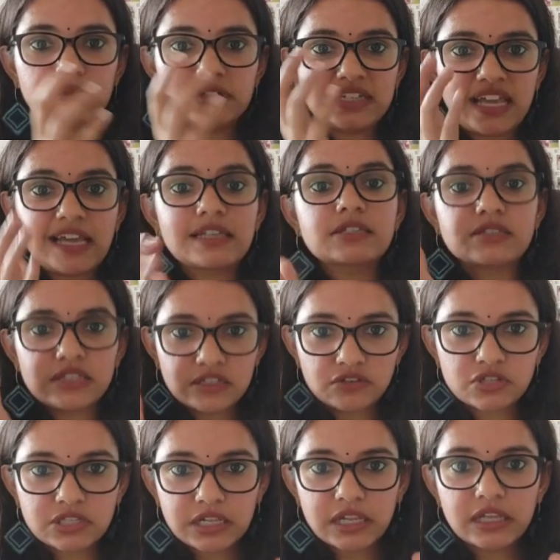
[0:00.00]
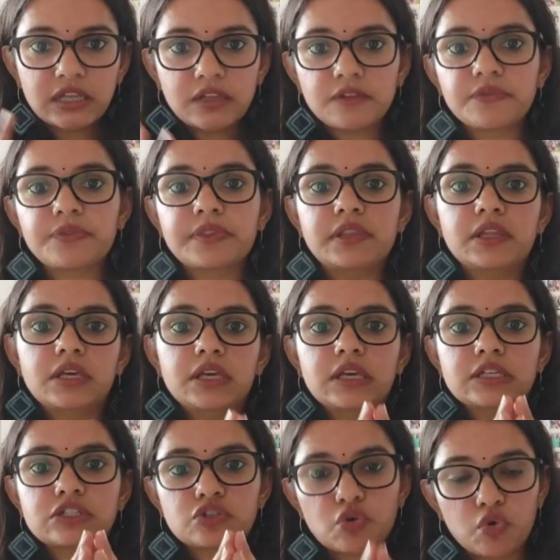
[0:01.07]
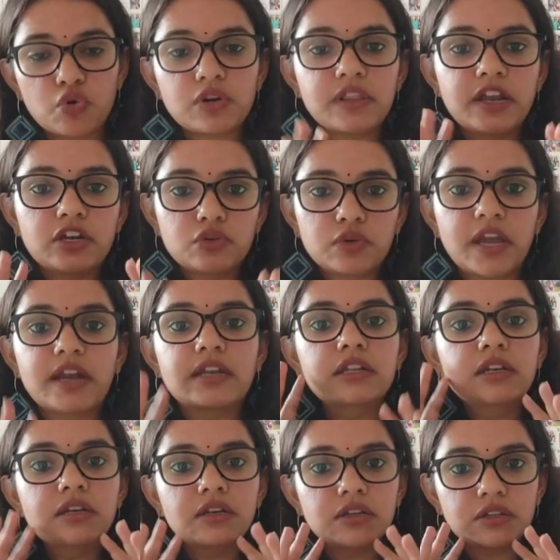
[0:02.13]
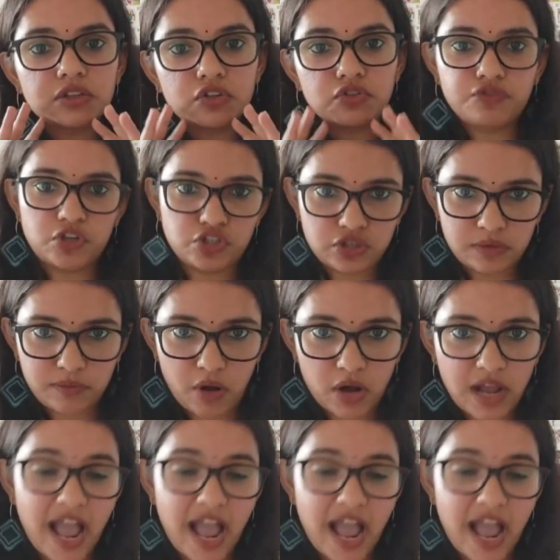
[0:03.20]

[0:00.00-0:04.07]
take seriously the score that you get in the official mock.